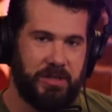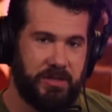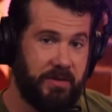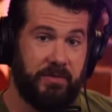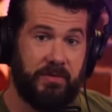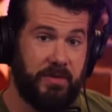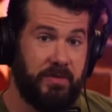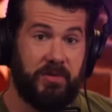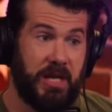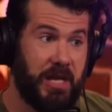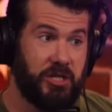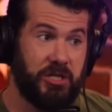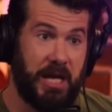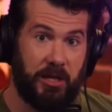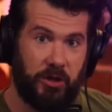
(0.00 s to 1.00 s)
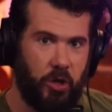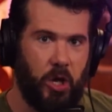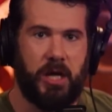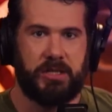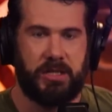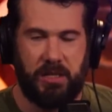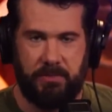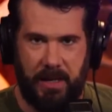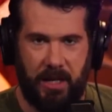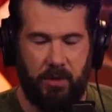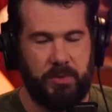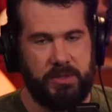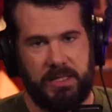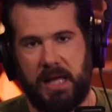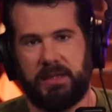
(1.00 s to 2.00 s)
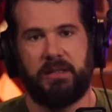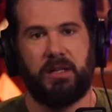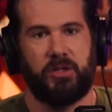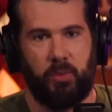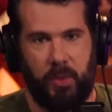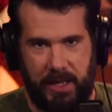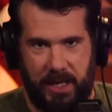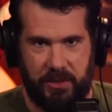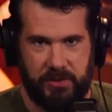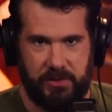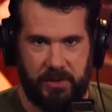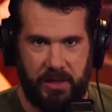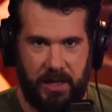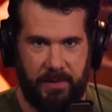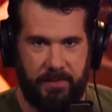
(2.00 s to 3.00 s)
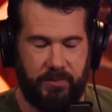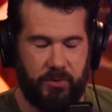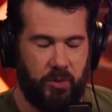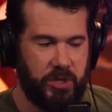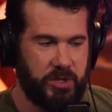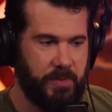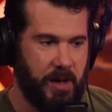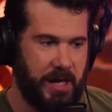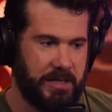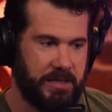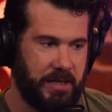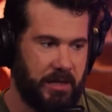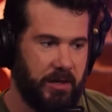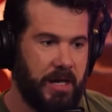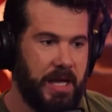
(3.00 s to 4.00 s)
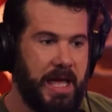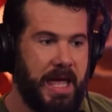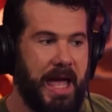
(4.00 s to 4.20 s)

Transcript: his invitation got lost in the mail, was not course, there at the White House correspondence dinner.